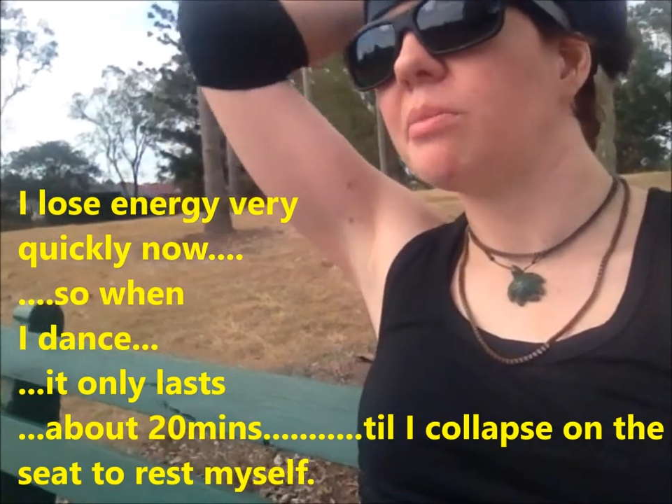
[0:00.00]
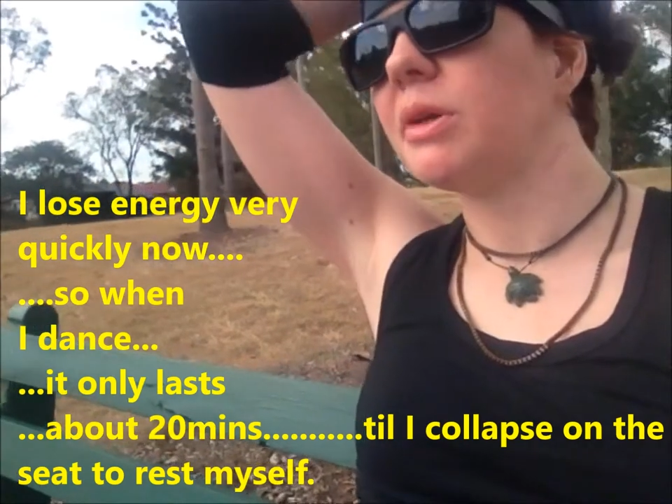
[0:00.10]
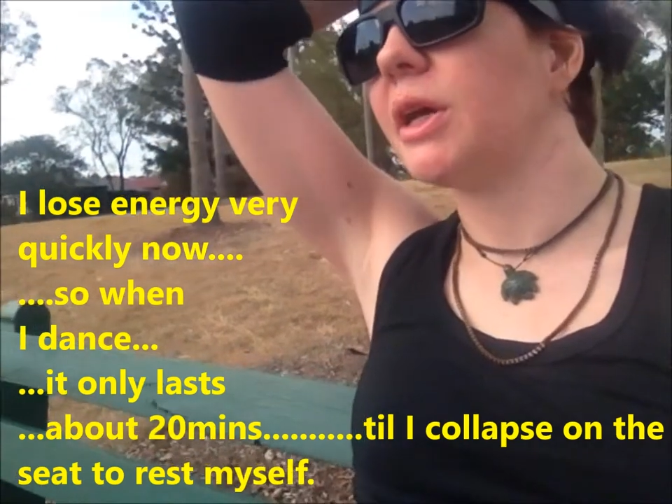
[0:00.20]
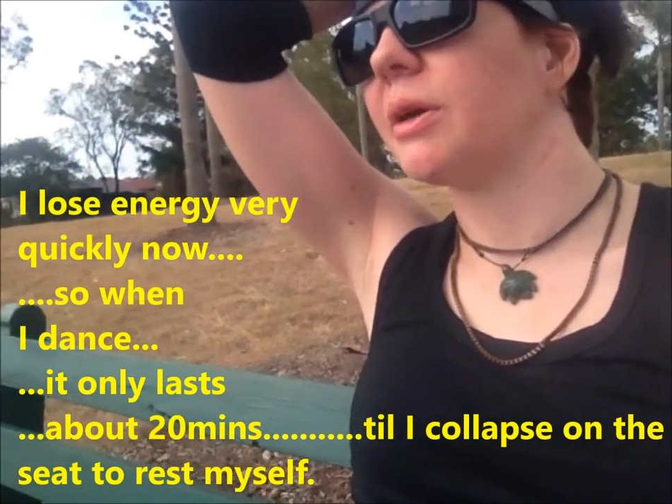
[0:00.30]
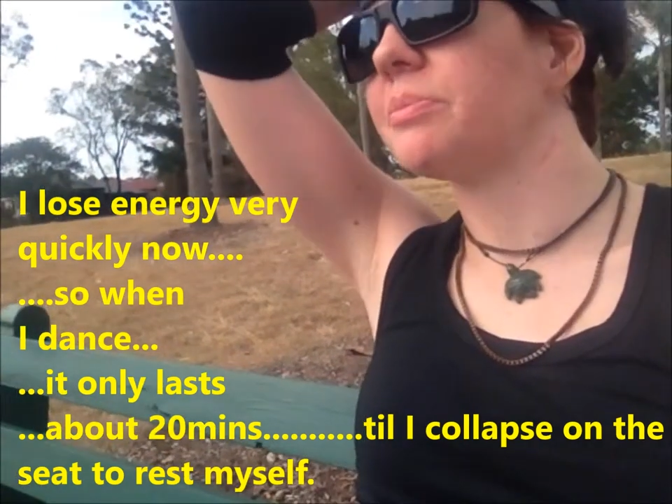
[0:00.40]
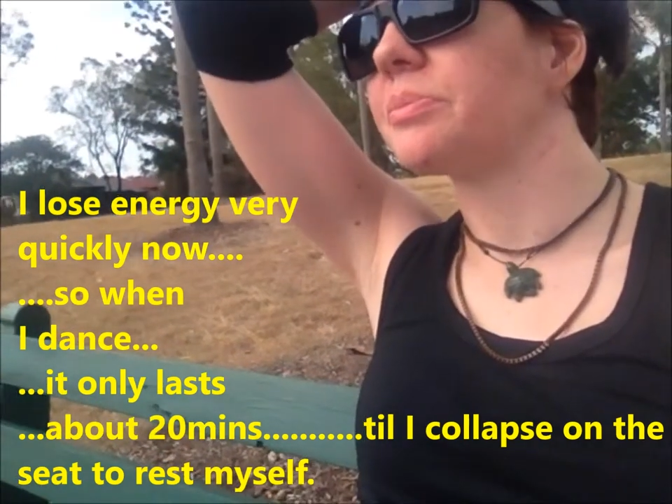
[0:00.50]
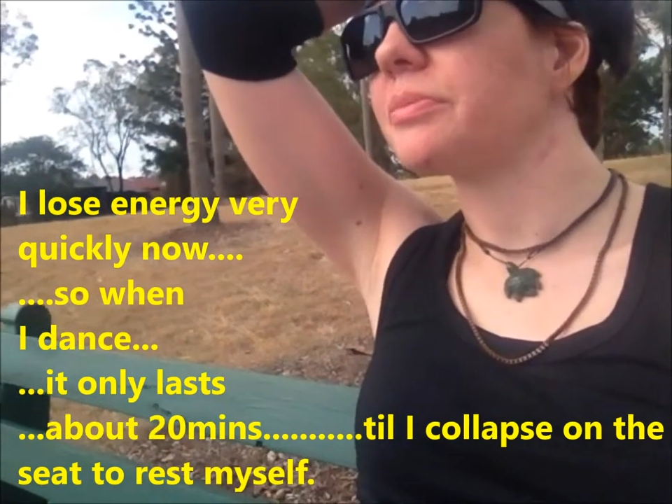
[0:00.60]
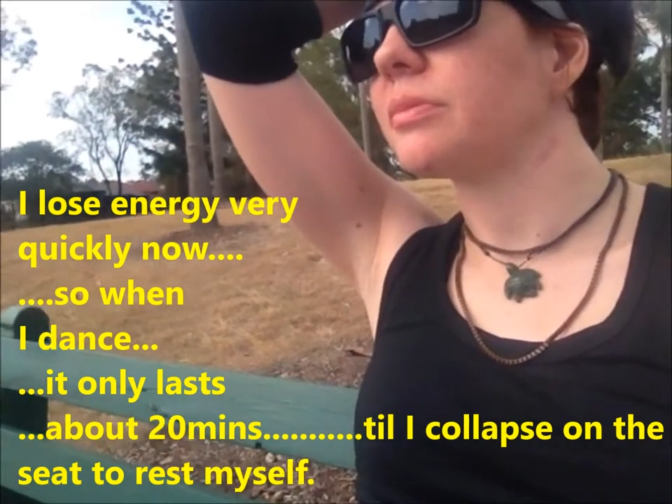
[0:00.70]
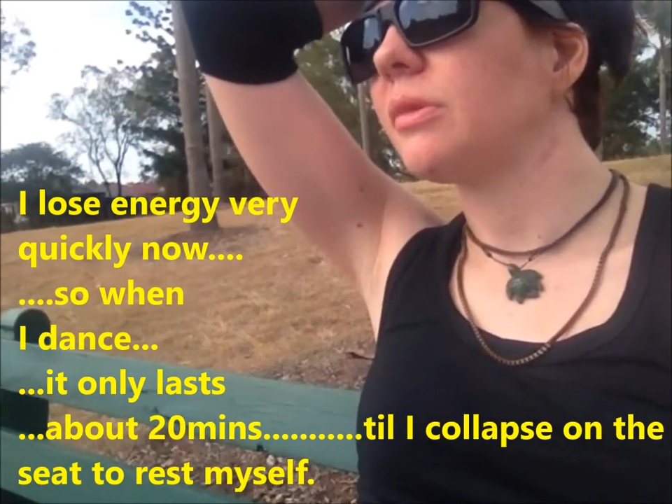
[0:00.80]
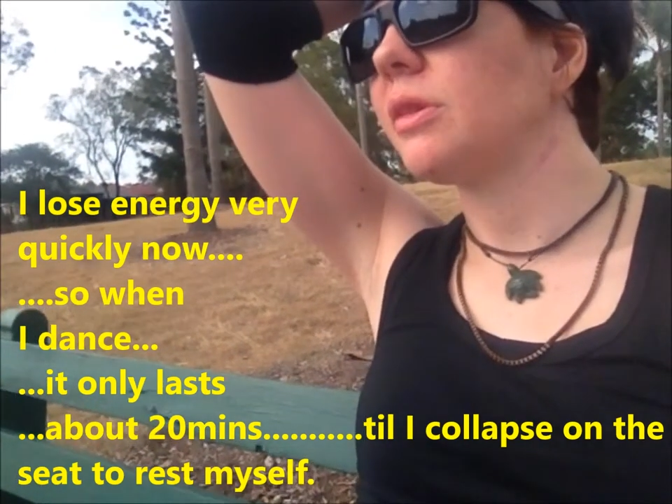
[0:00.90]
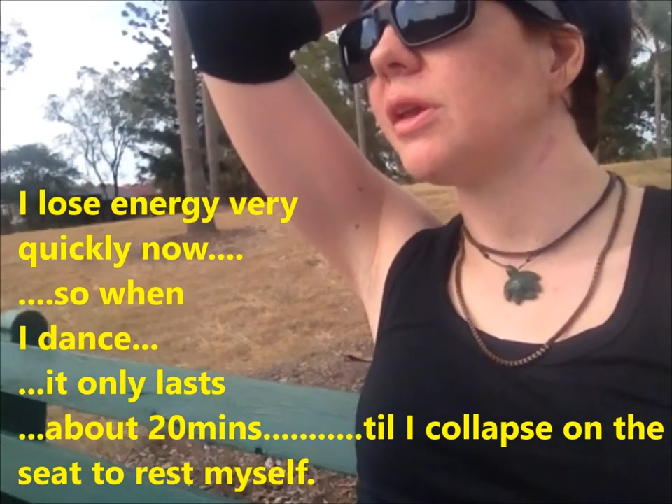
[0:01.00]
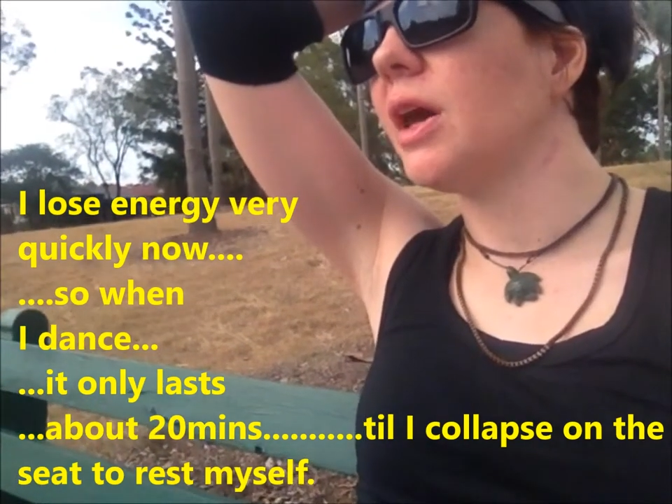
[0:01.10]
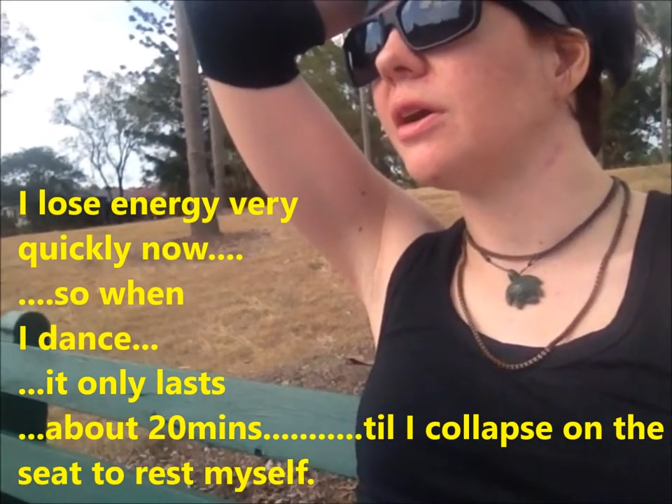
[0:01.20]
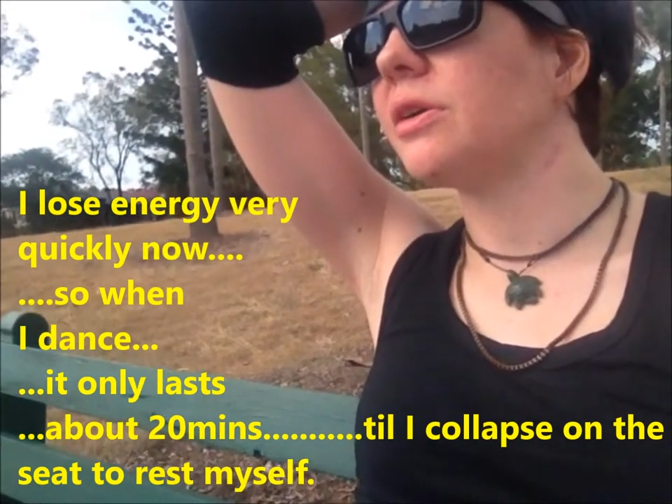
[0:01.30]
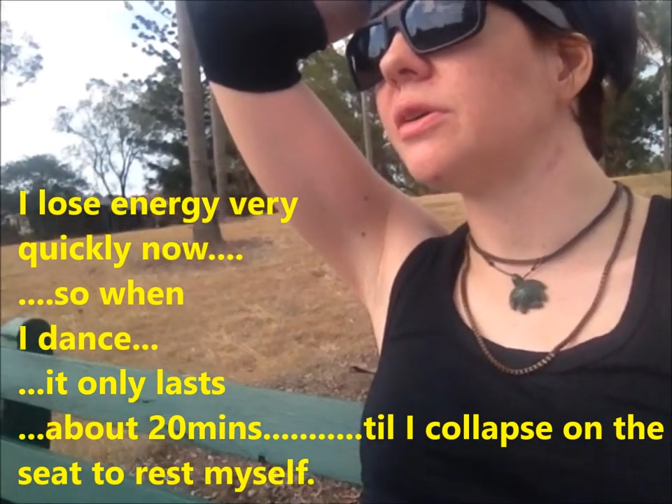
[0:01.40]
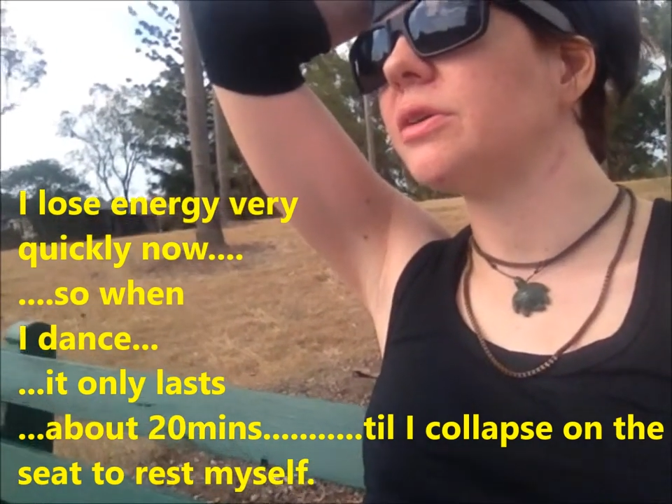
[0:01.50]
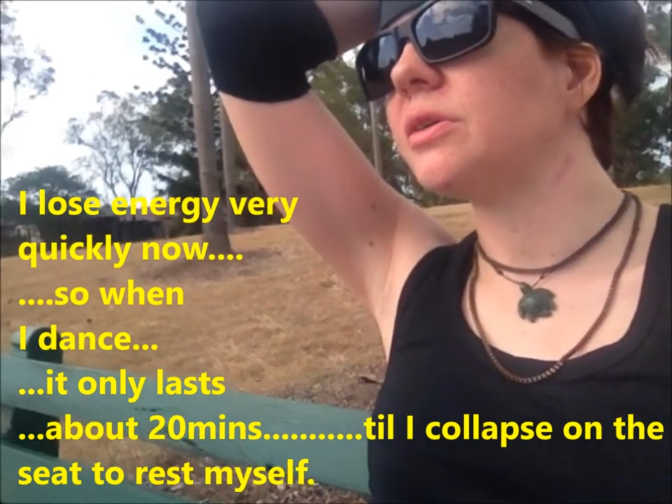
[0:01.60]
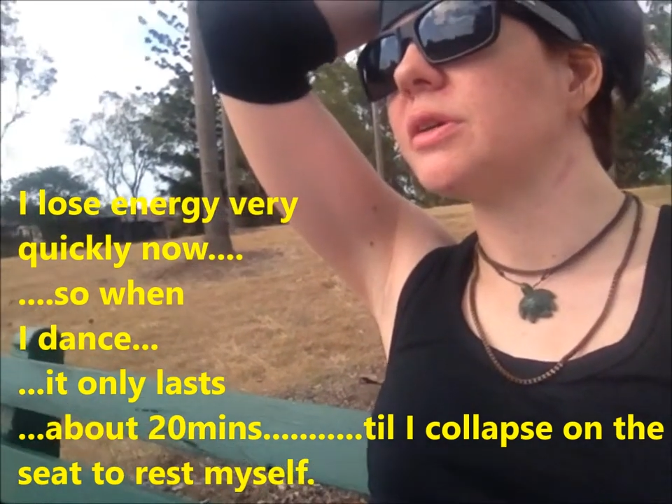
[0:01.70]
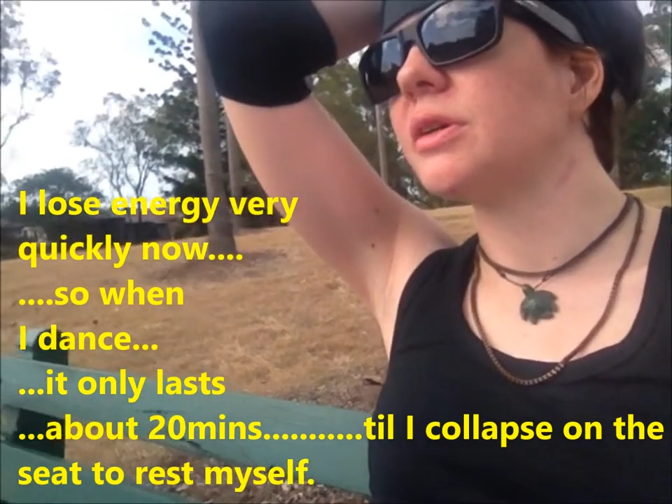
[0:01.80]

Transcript: But yeah, uh,